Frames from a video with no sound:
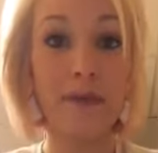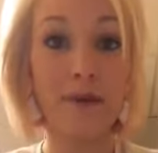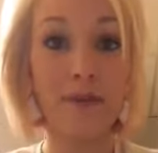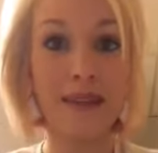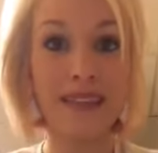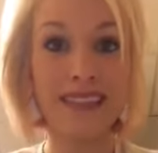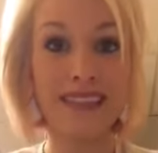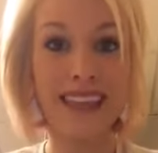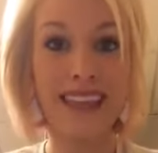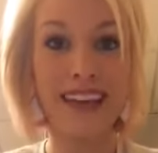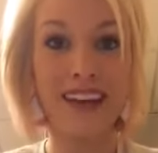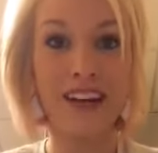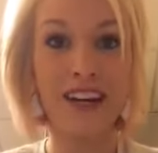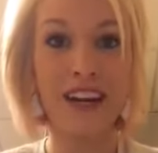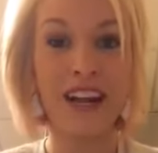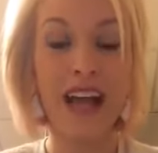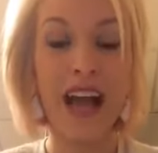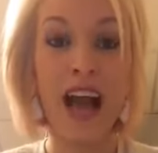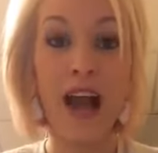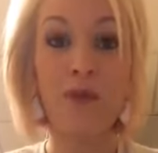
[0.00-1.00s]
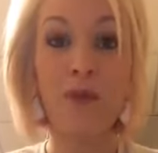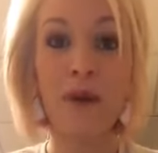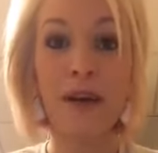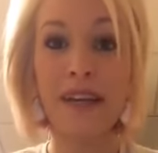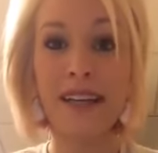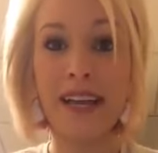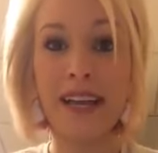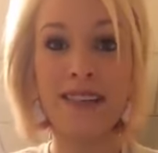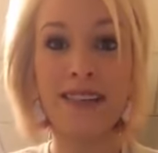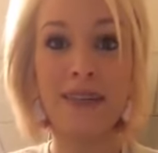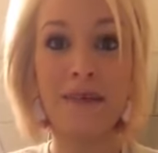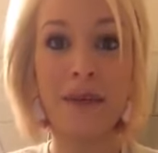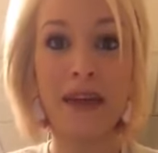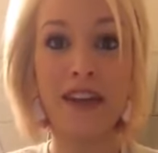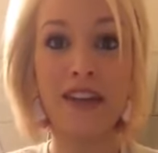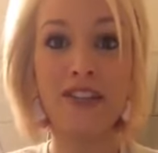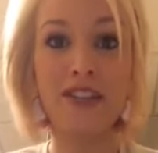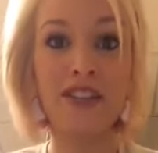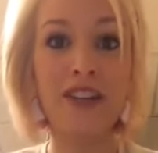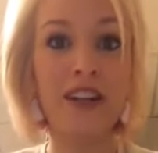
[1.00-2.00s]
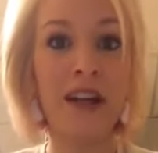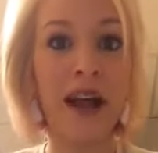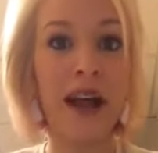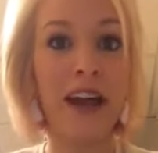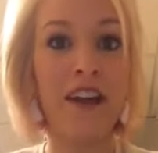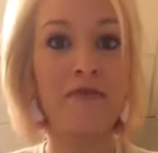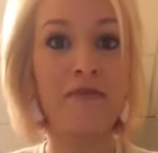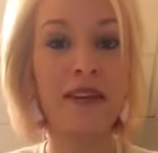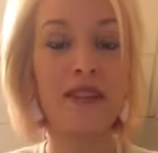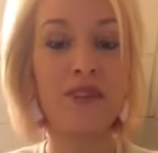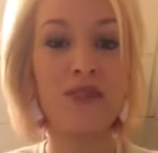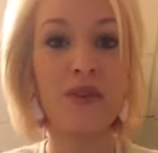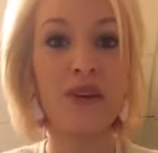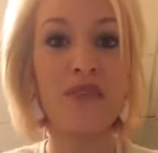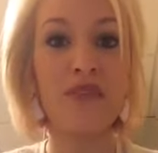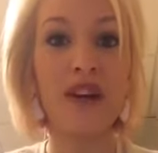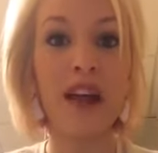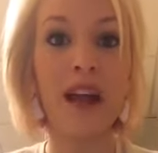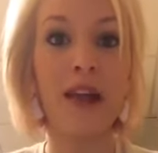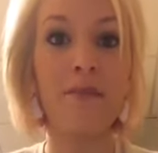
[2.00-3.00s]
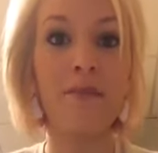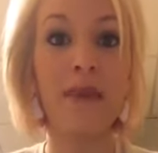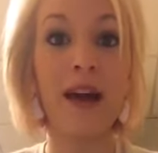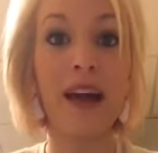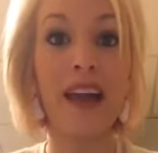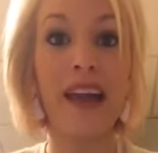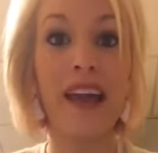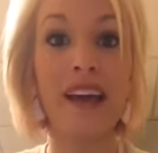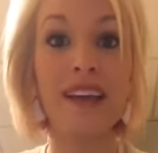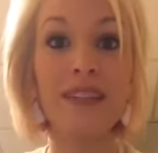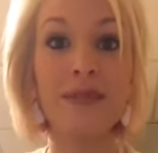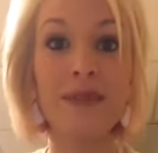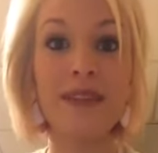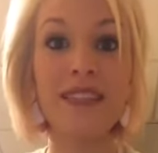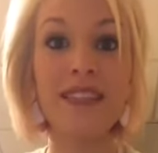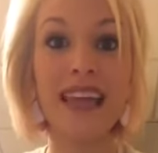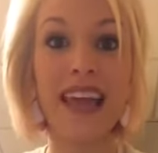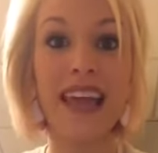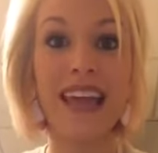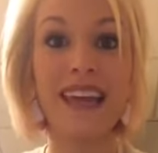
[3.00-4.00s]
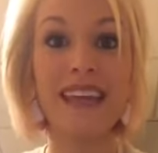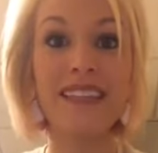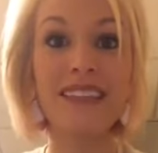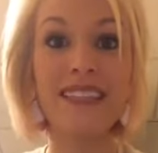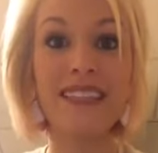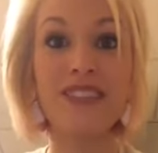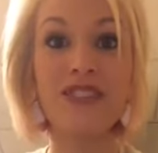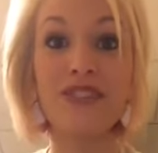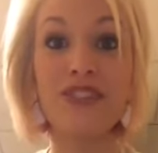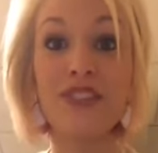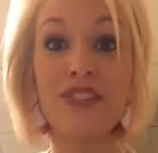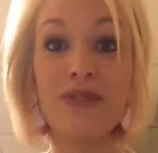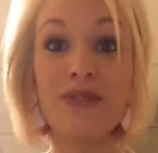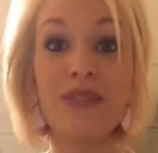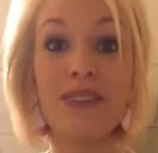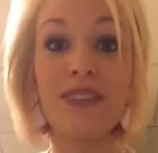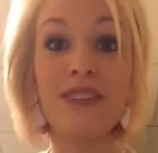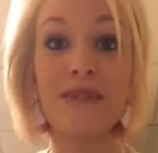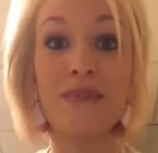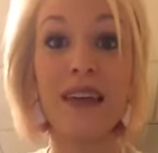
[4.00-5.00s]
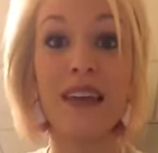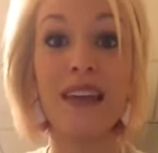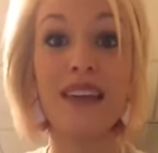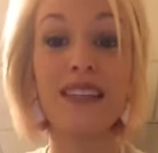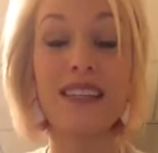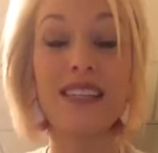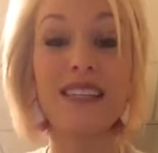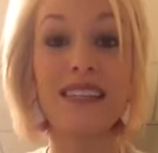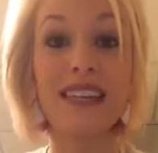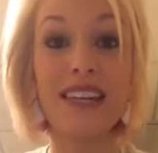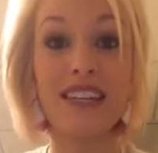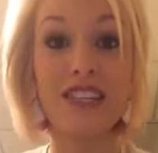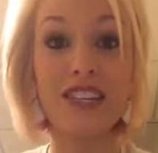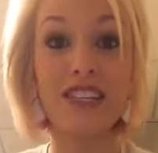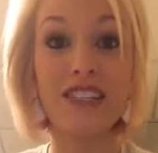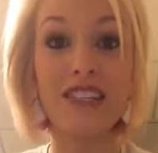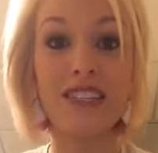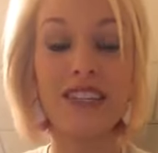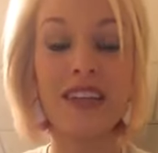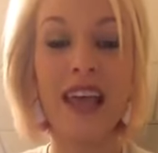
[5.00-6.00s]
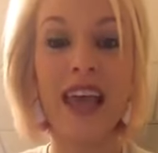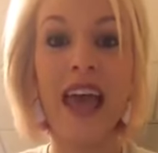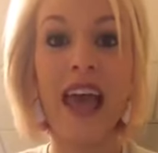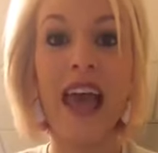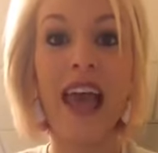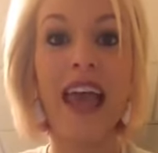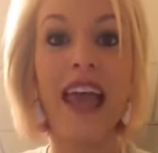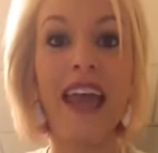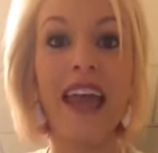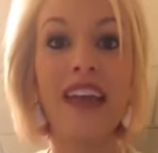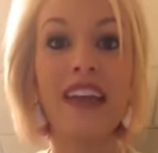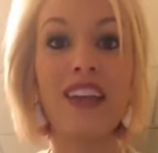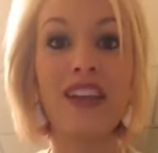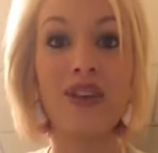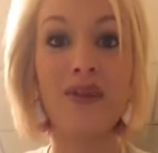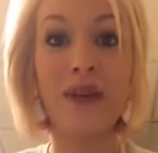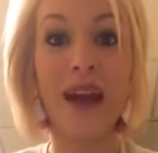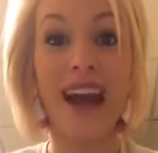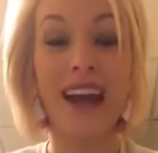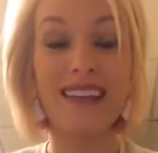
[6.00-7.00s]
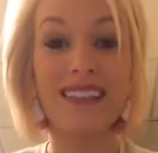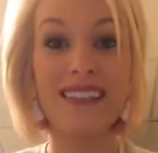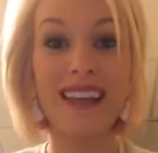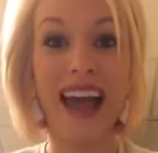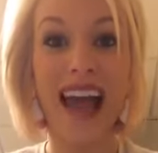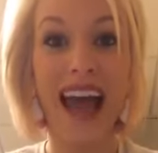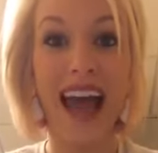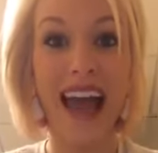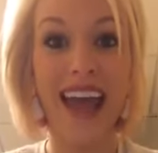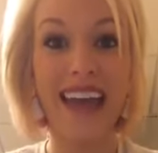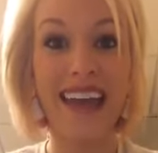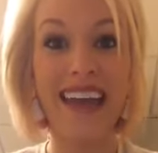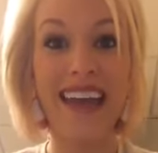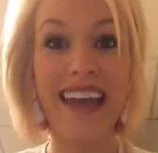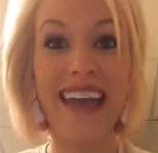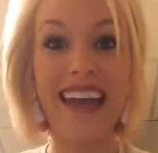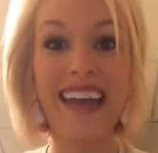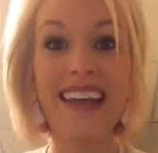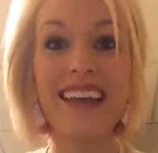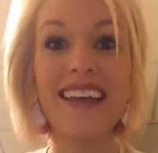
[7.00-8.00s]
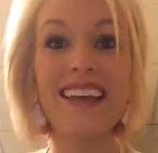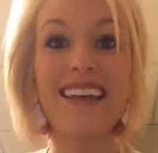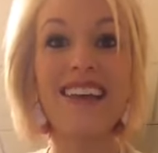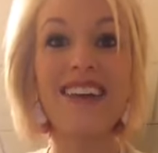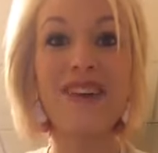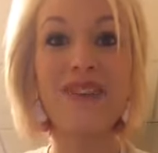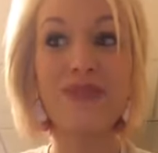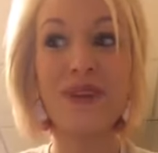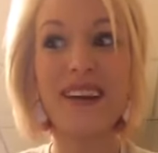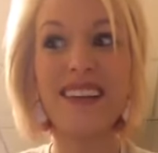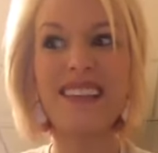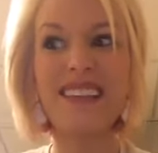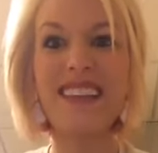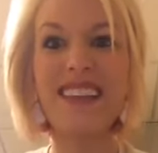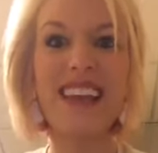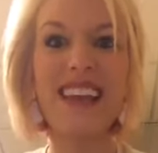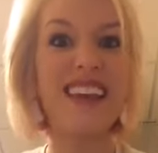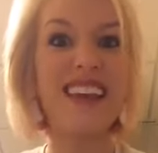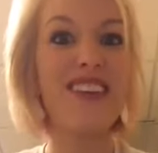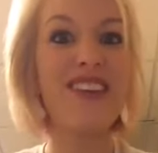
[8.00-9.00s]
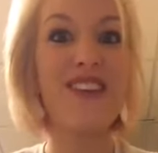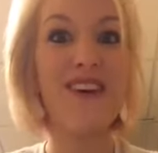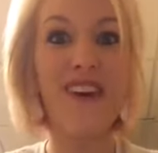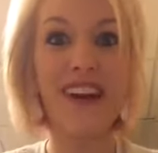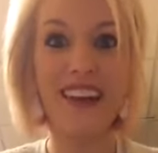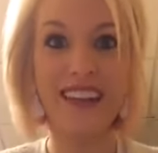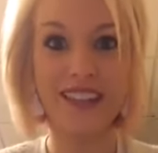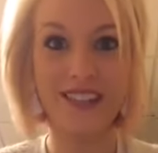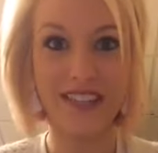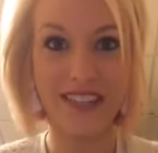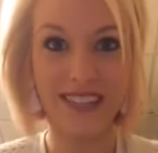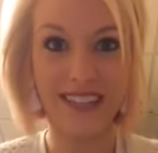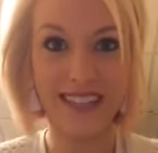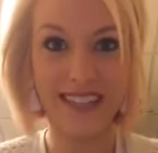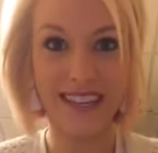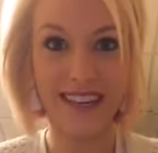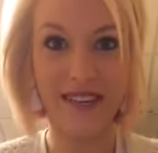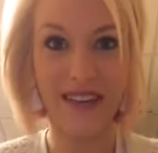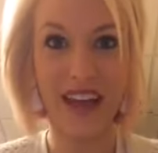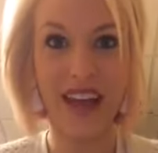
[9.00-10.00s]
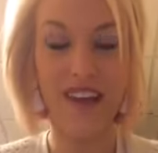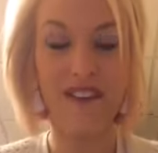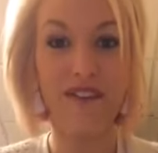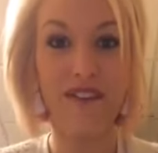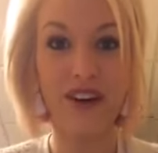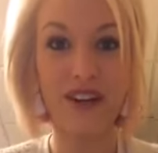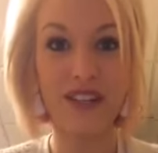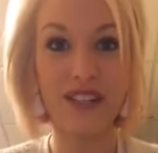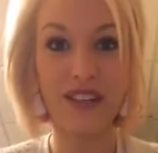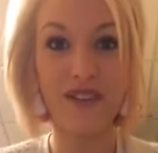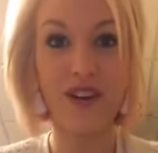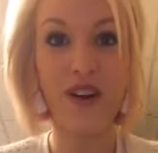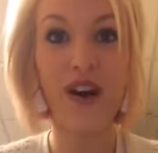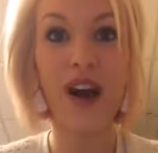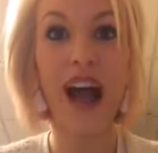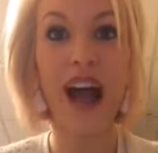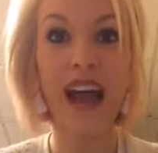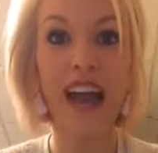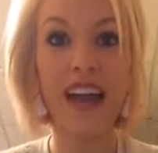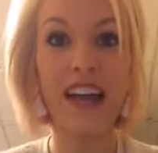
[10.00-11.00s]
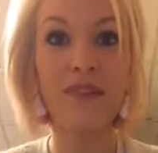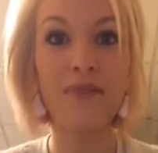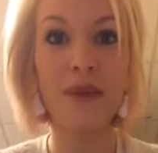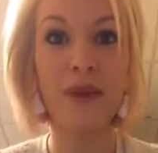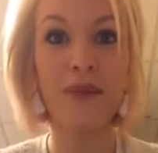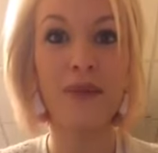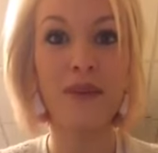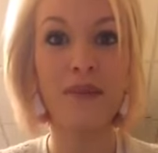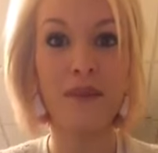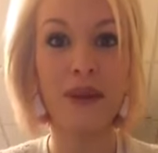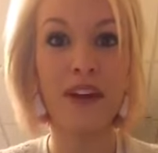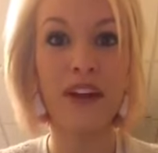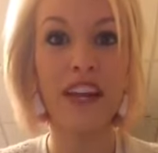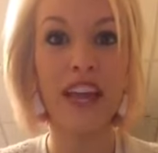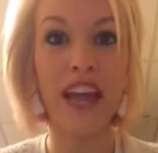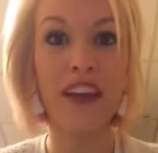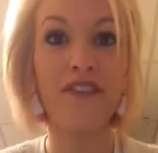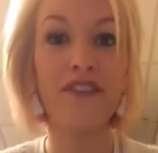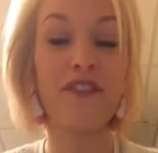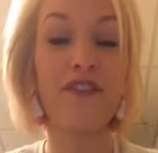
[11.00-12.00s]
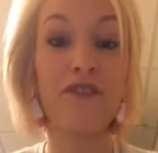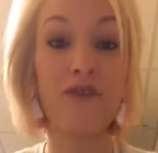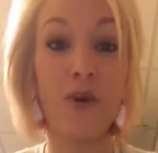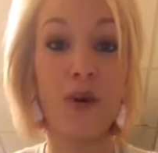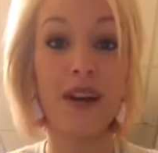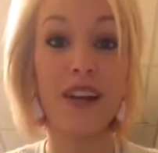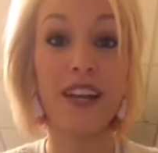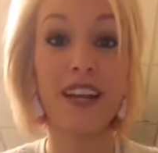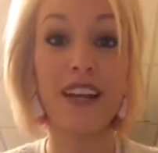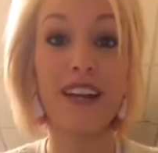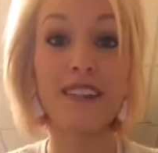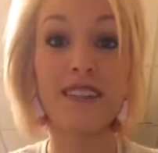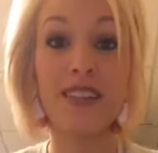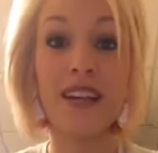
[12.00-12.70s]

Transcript: months later, I'm working as the manager, I have my storefront, my husband's aunt introduces me to SeneGence, and you guys, I was not interested, okay? First of all, I had been with Mary Kay for 4 years,